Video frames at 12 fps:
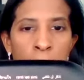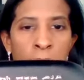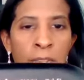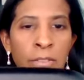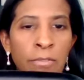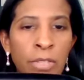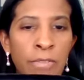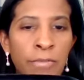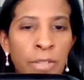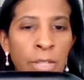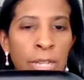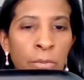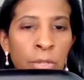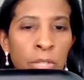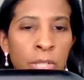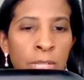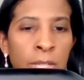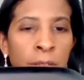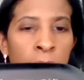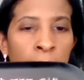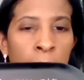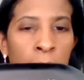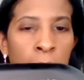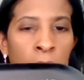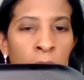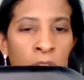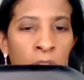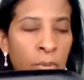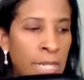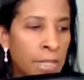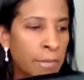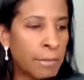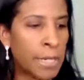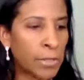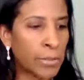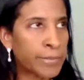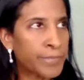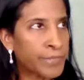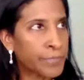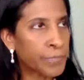several different languages and English right in the middle.